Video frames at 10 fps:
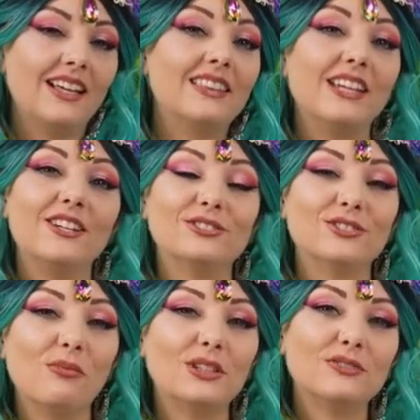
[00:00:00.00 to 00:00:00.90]
Thank you
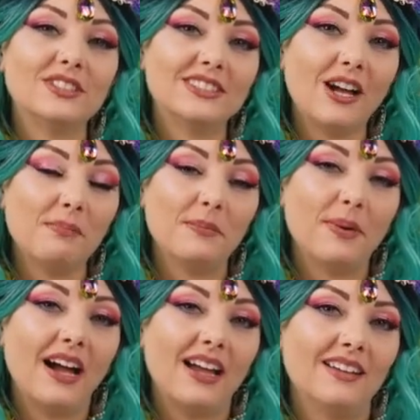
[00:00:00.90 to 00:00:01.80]
so much for stopping
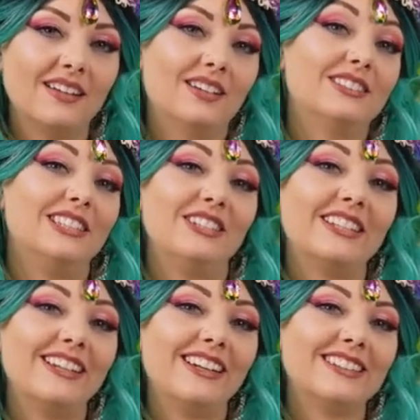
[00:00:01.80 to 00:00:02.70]
by. See you
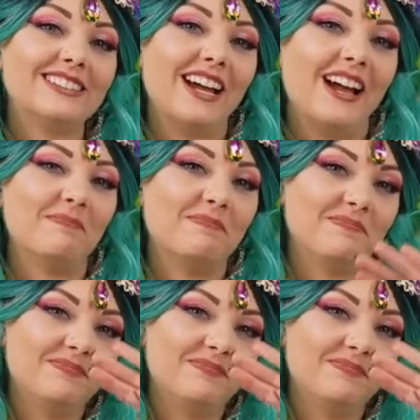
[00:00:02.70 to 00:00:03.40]
again next time.